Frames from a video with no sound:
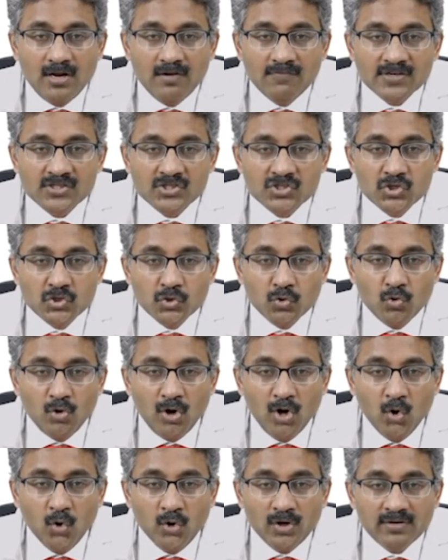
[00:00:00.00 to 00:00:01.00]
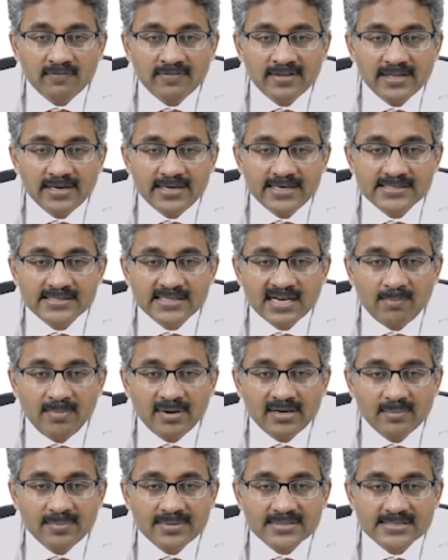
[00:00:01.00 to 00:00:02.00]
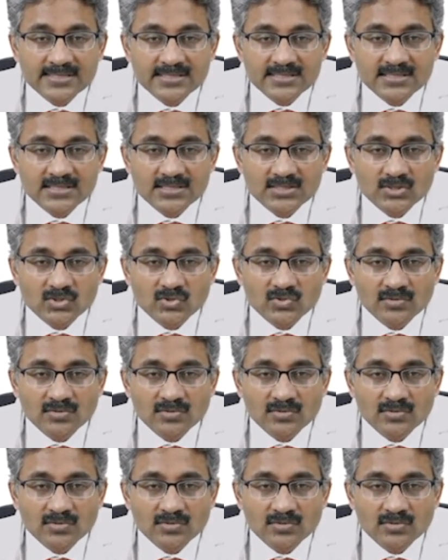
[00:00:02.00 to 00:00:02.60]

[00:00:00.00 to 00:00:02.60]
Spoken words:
First, you rule out whether it is hematomesis